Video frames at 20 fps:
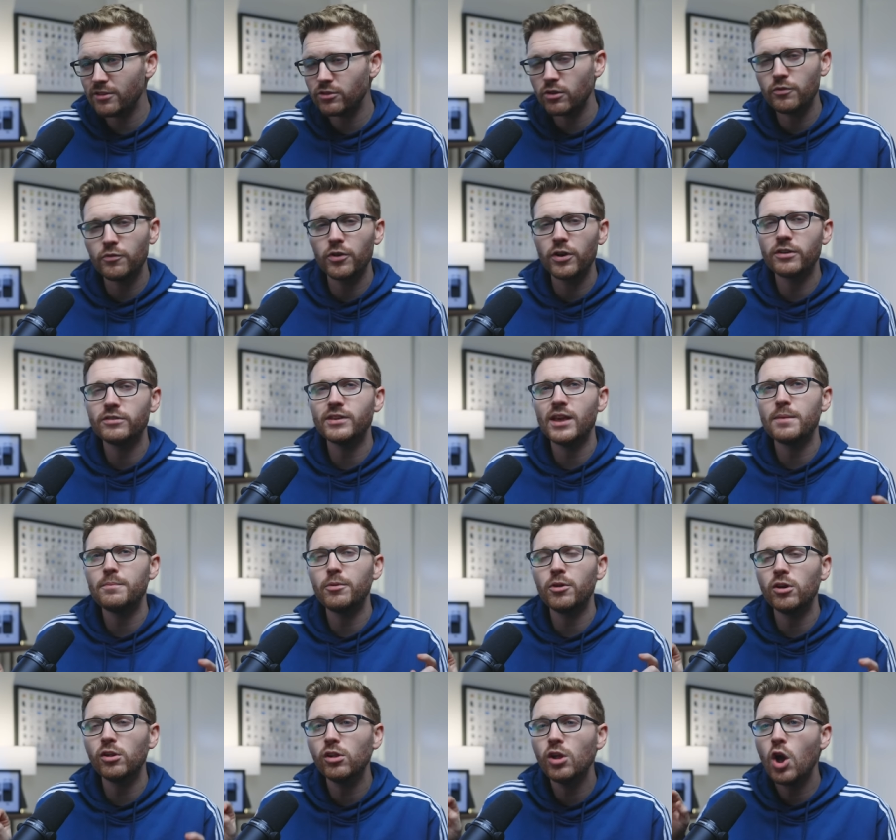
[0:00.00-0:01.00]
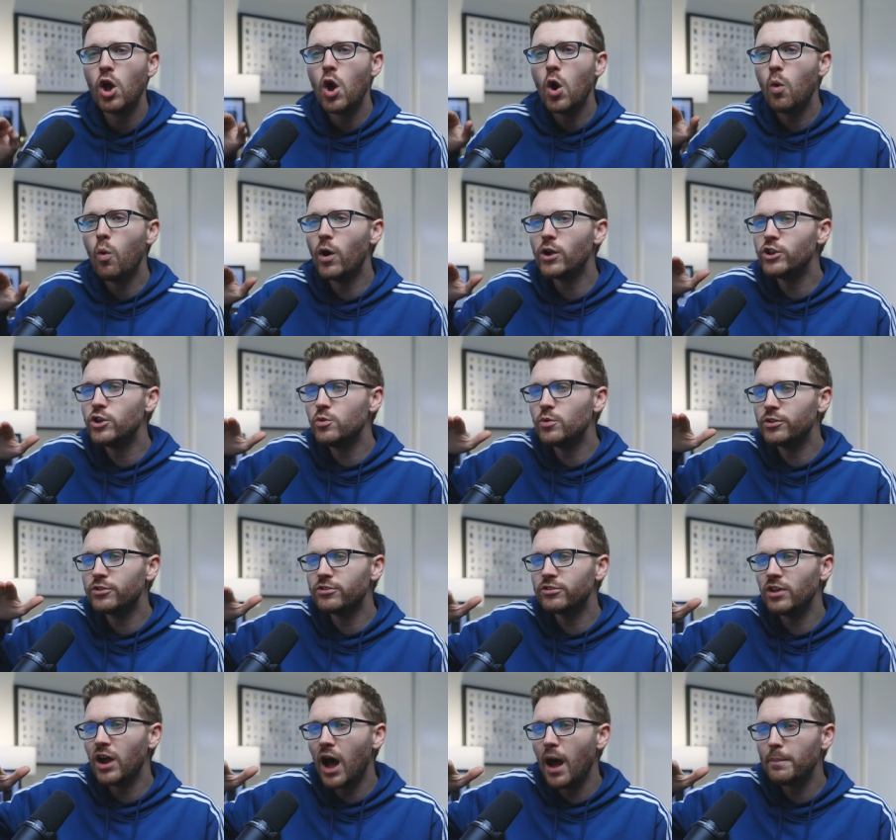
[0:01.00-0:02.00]
So for example, when you would
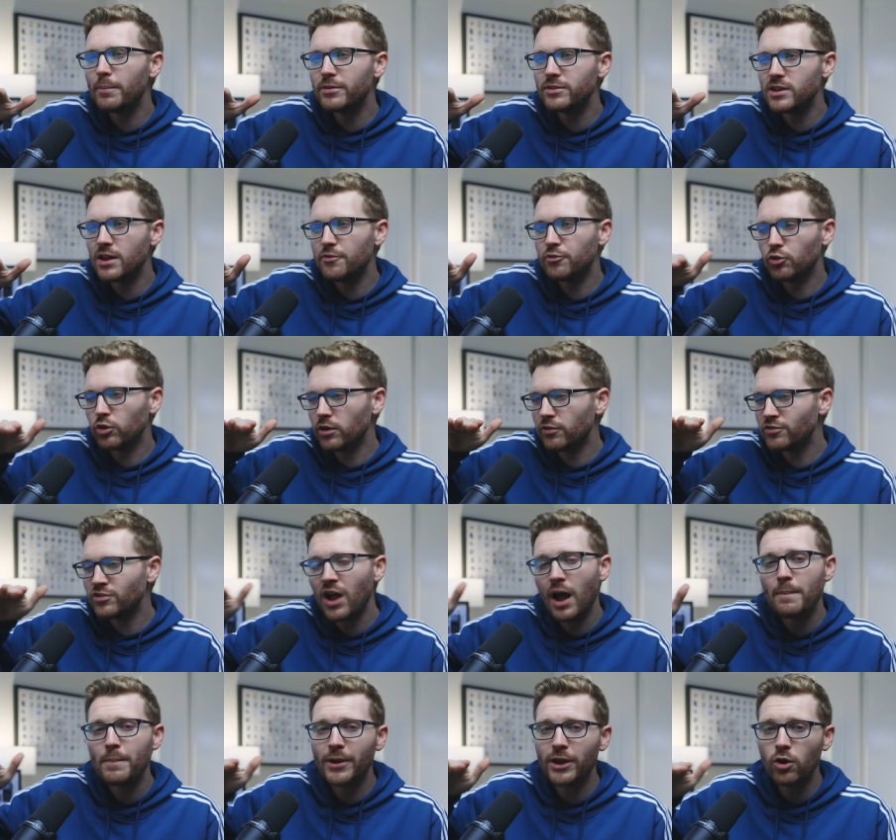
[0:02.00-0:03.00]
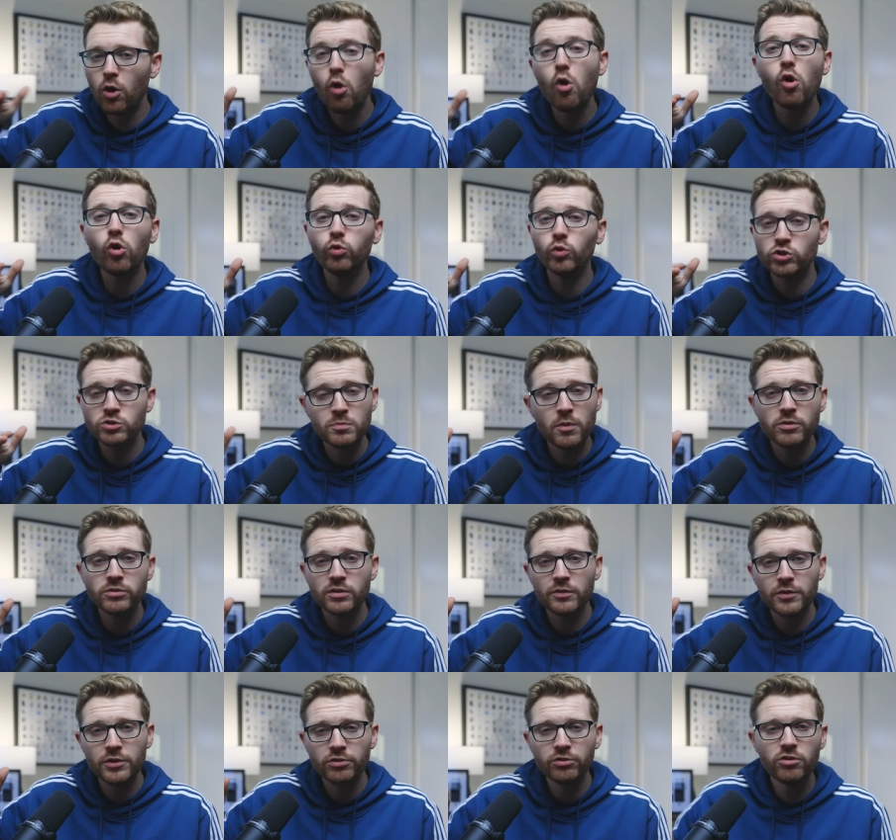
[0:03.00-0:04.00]
stop, instead of sort of stopping and hold, which
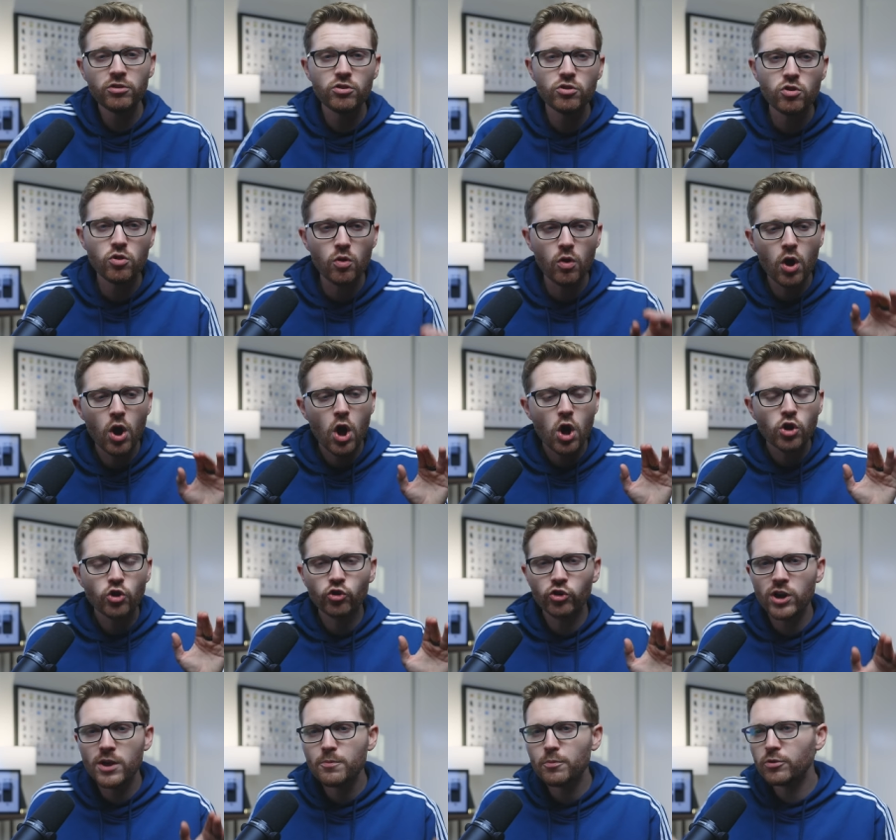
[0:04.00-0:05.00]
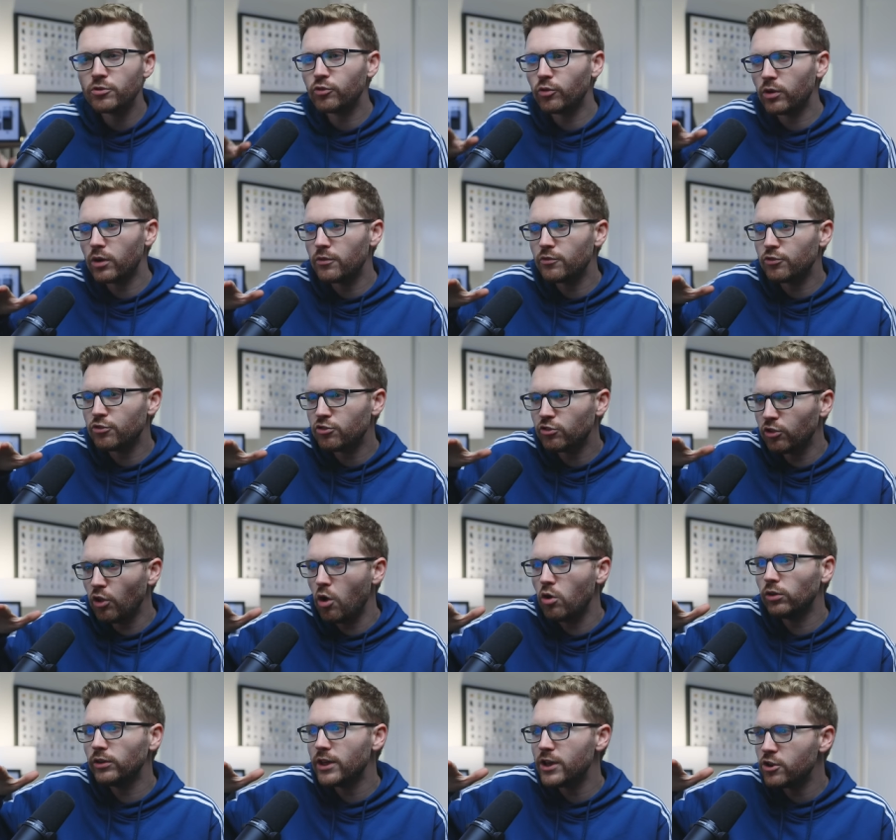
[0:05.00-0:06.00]
most of us do, creep would sort of
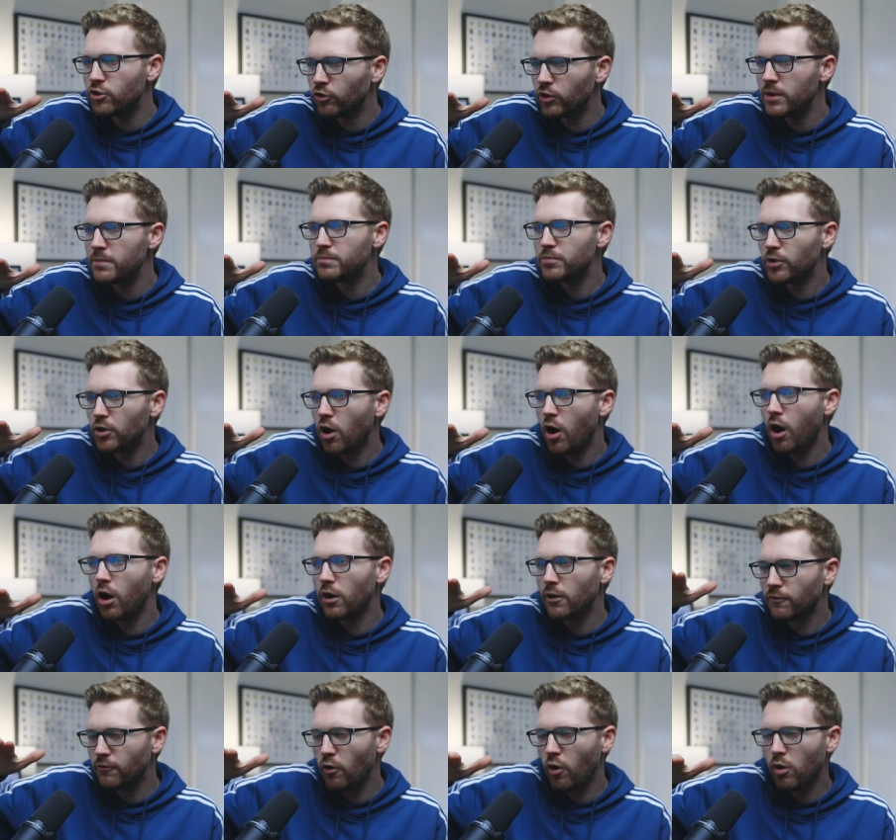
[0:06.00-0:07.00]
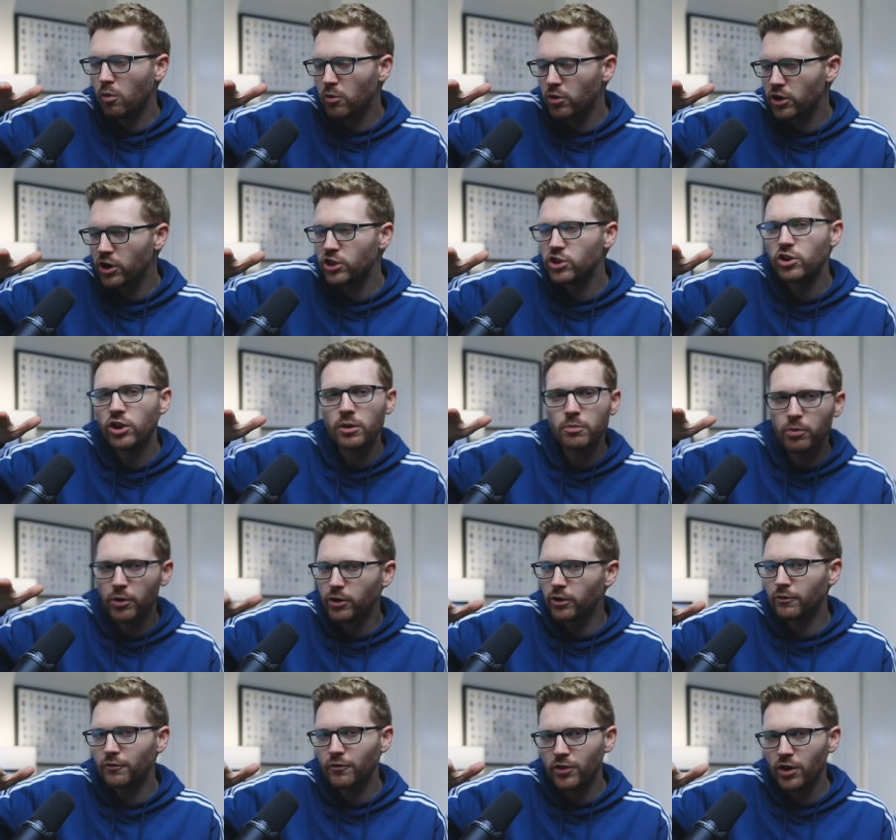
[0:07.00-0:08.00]
slowly creep the car forward, and you could put
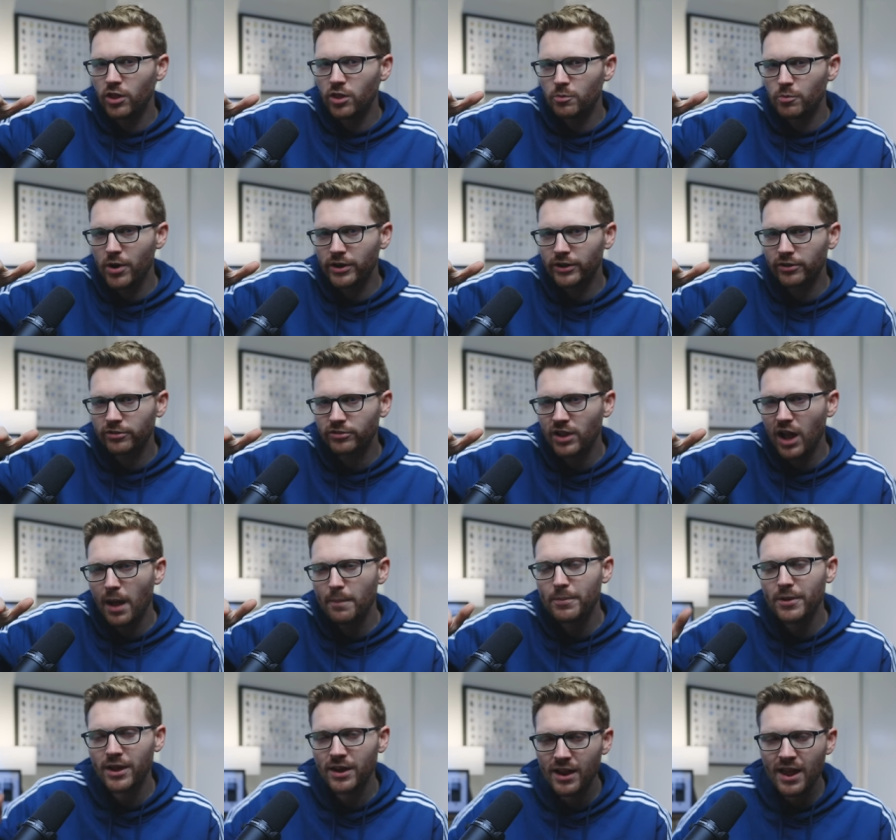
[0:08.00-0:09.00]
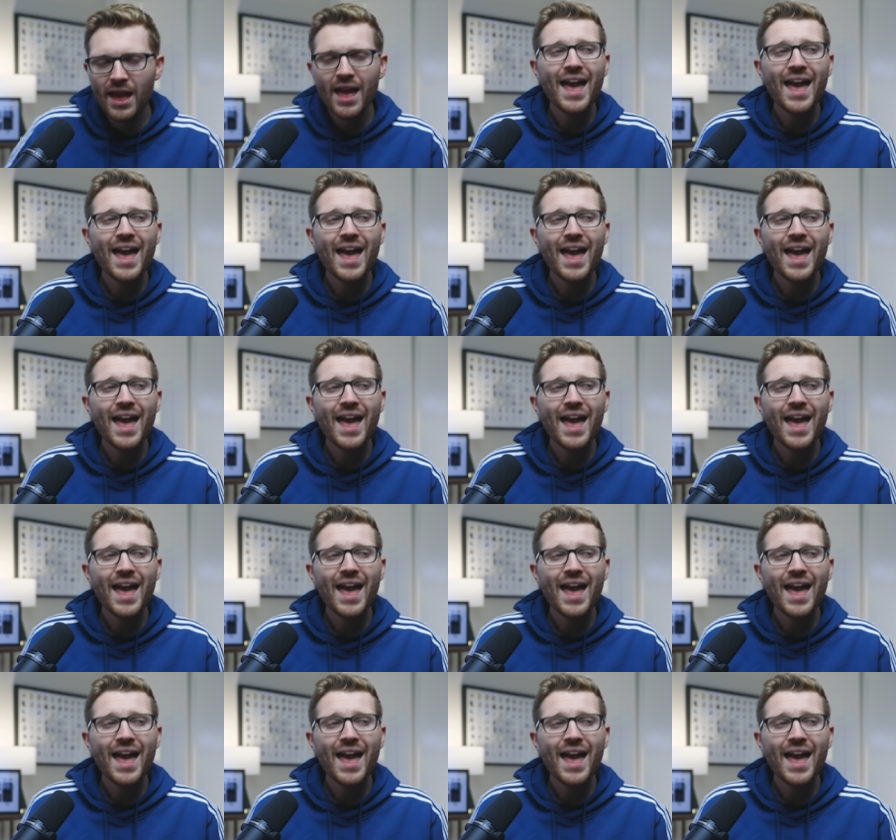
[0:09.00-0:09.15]
your foot on the brake to stop it,